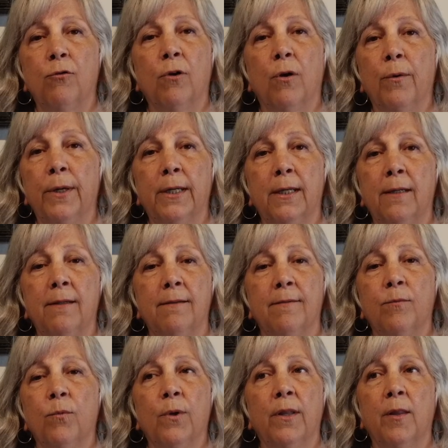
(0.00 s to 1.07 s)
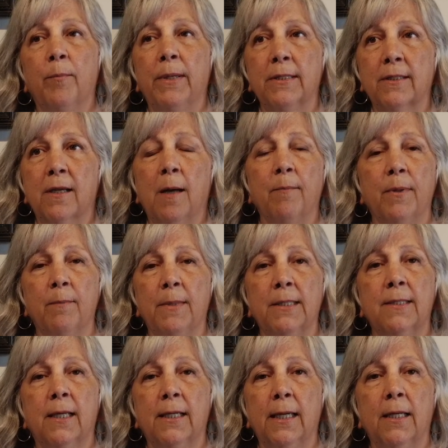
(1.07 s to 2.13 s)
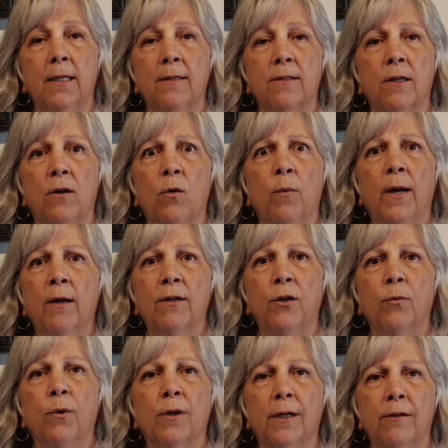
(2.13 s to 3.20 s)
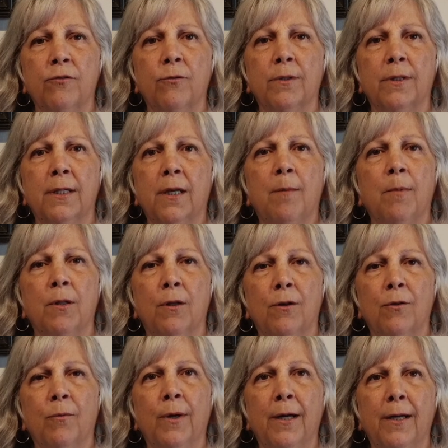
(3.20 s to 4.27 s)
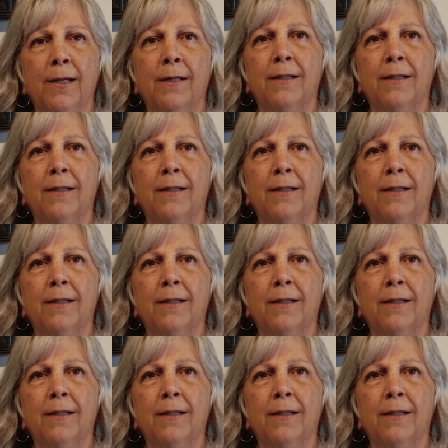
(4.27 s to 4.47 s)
growing, and one of the best compliments I get is, oh wow, your work has really come a long way